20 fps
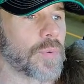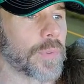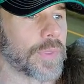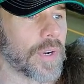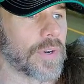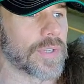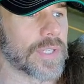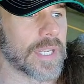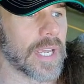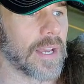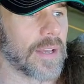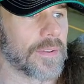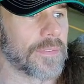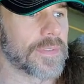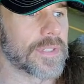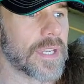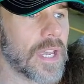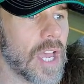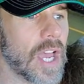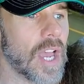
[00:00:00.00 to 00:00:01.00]
with
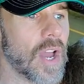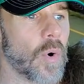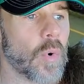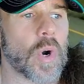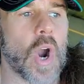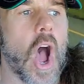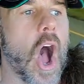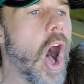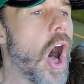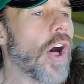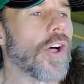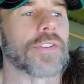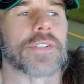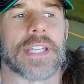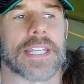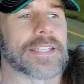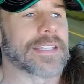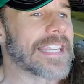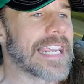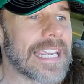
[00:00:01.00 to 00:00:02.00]
ourselves, we're all
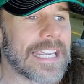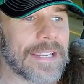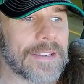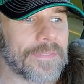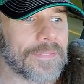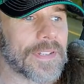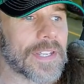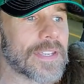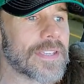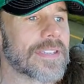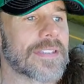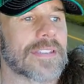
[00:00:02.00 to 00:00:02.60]
deceived